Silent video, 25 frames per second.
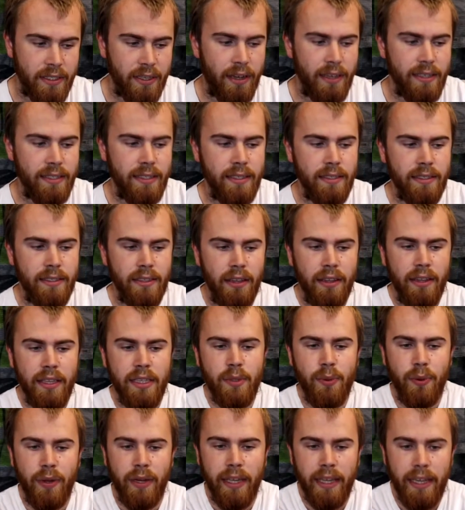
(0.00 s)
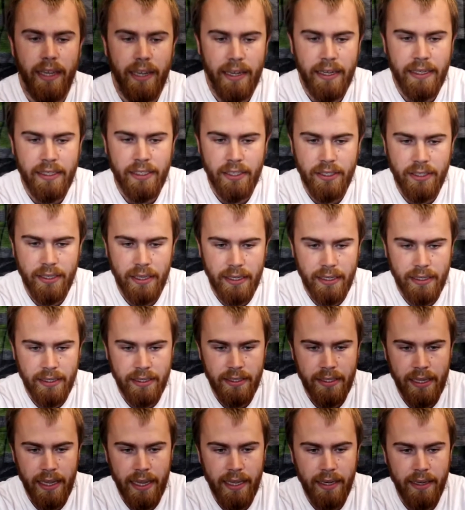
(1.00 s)
sizes. So this one here is just a
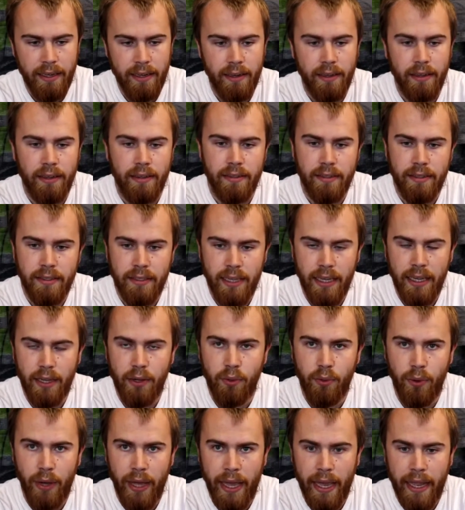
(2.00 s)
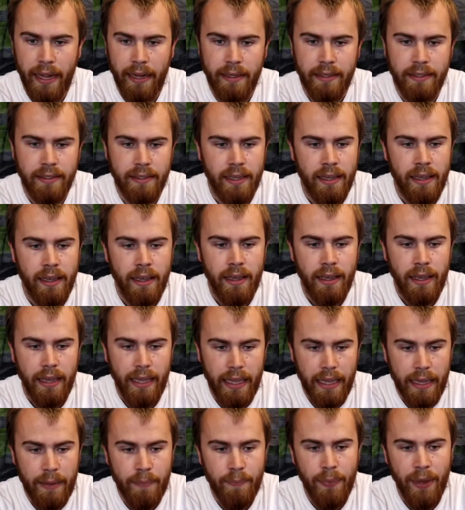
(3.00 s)
standard single hex
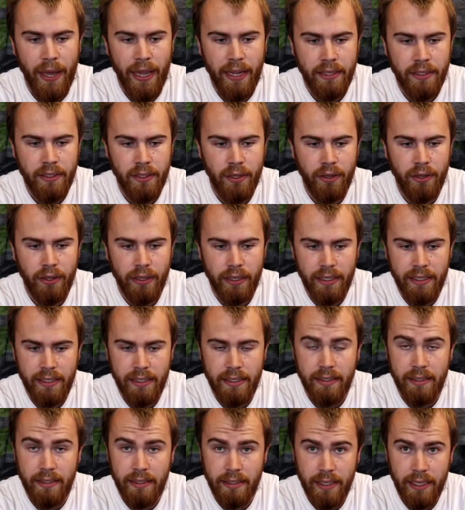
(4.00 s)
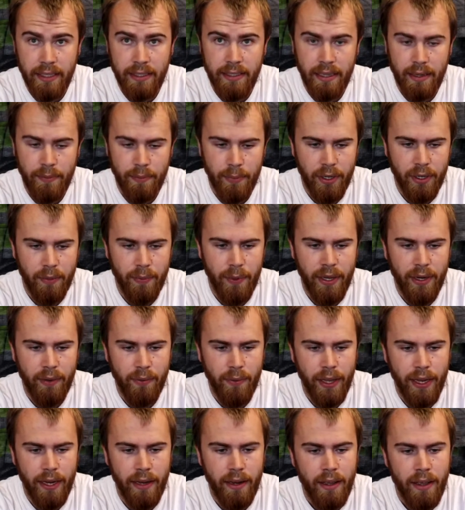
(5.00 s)
impact socket. This is a 16mm
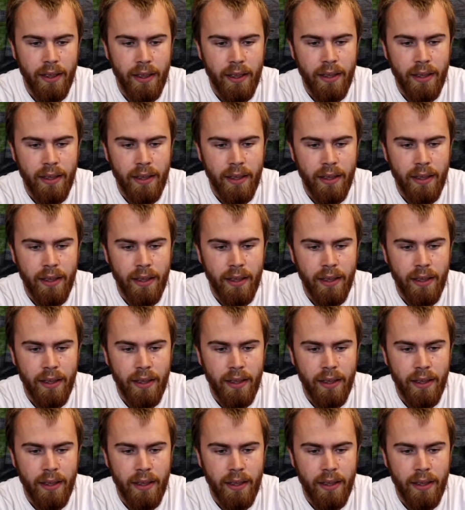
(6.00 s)
one.